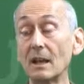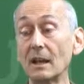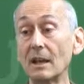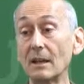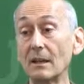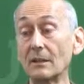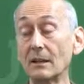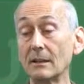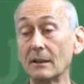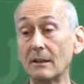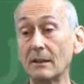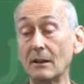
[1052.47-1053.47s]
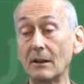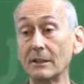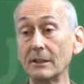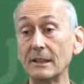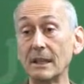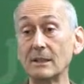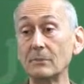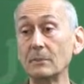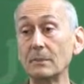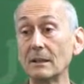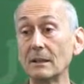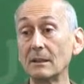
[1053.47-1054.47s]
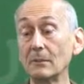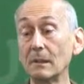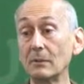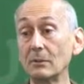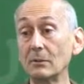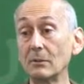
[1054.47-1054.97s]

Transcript: on the data would be the people